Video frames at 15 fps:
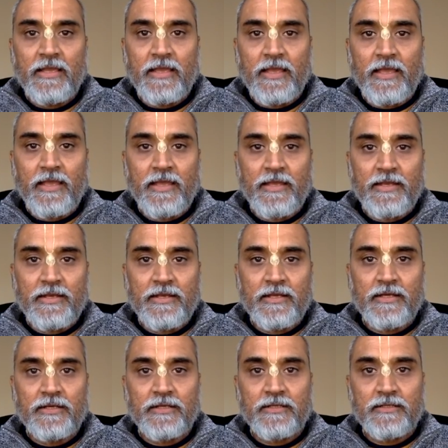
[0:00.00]
And
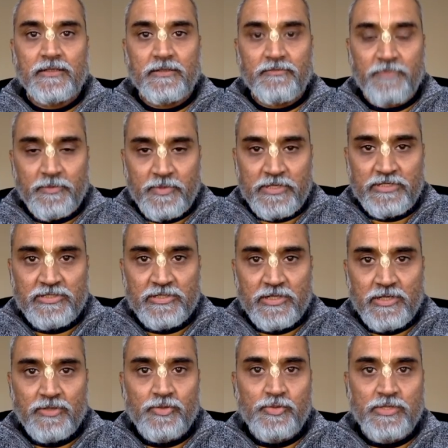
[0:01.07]

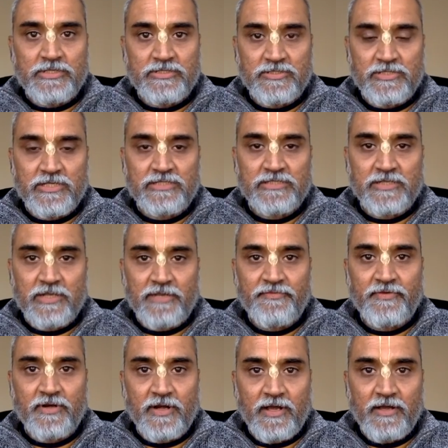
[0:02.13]
Vibhishana, who has just
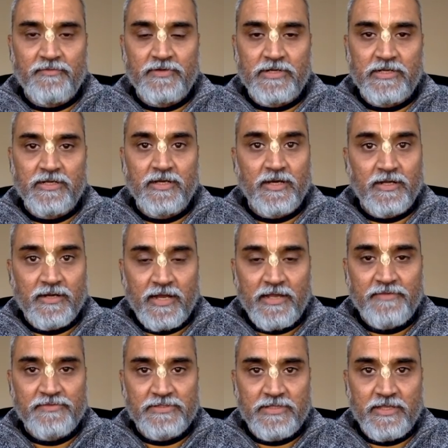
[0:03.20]
left Ravana,
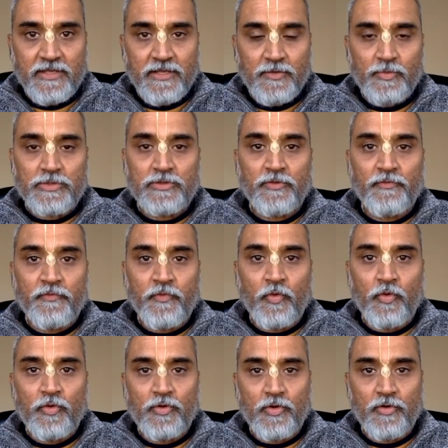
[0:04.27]
arrives there with
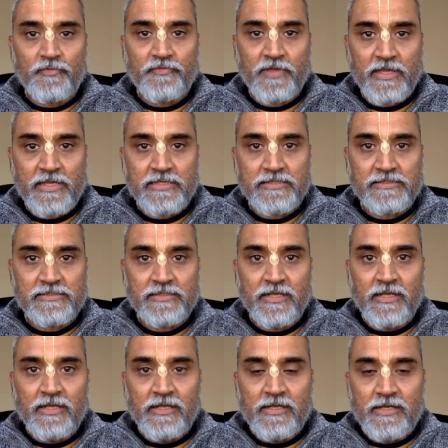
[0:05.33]
four of his
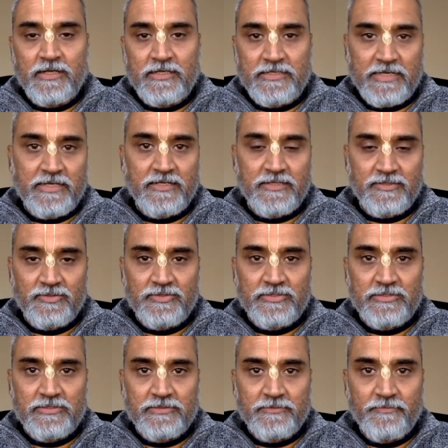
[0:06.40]

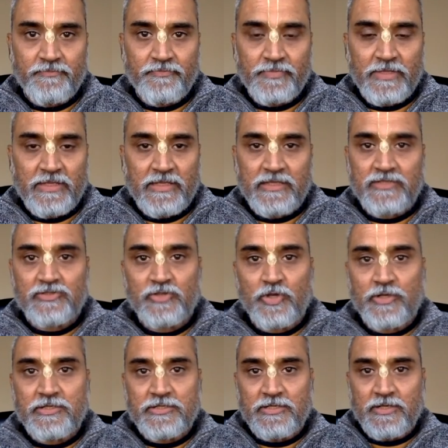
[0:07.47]
attendants. He has
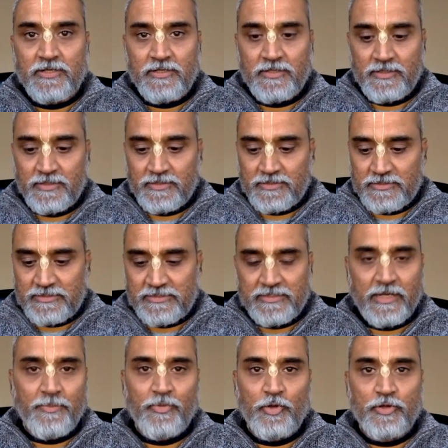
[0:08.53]
not
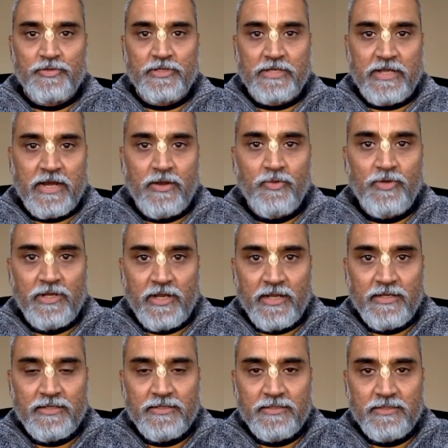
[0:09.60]
stepped on the ground
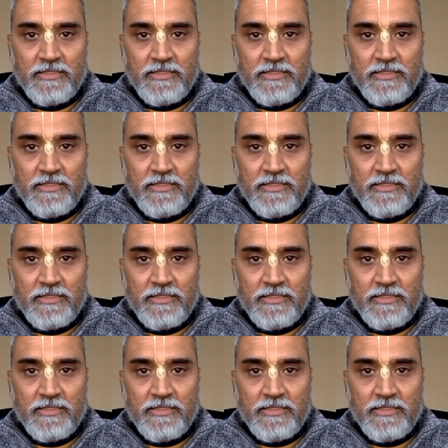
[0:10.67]
yet.